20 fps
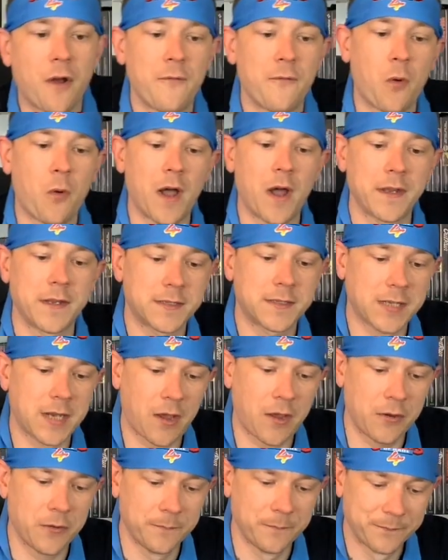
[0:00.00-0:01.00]
one.
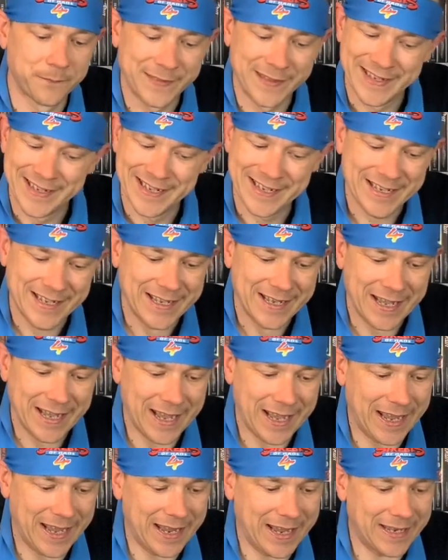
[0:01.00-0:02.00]
So
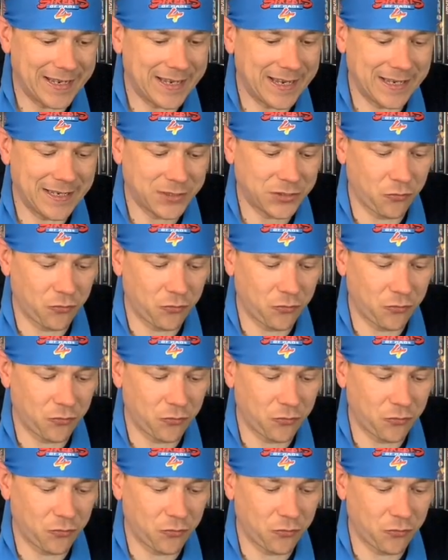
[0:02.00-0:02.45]
it's